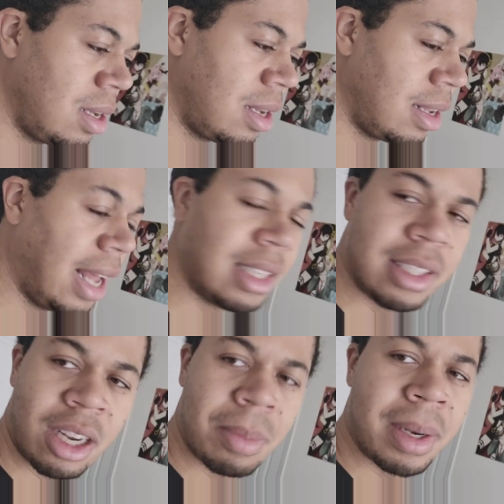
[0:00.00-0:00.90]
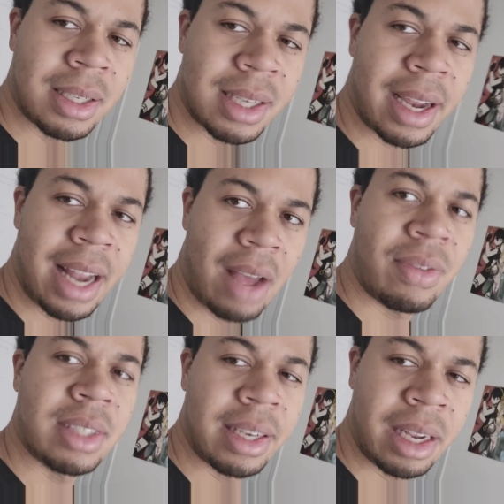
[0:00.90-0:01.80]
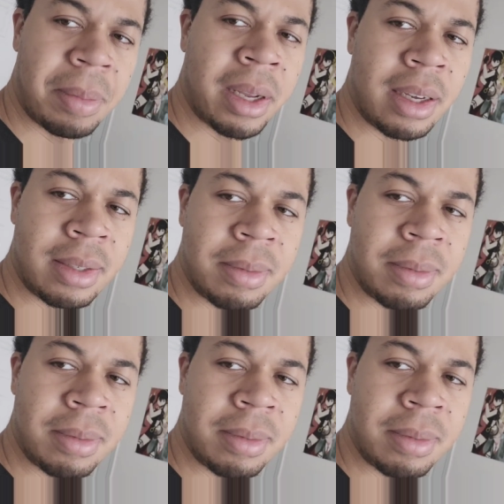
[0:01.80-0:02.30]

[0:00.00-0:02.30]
Ladies and gentlemen, the second half has indeed begun.